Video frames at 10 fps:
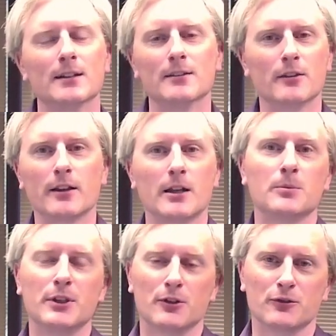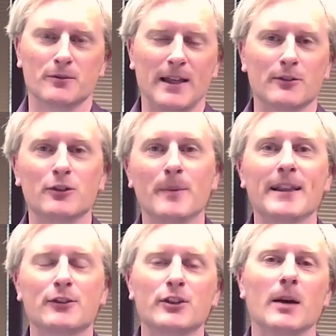a couple years from now. So you might
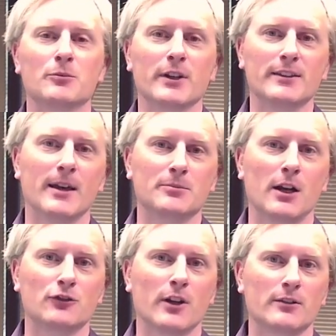actually upgrade that project.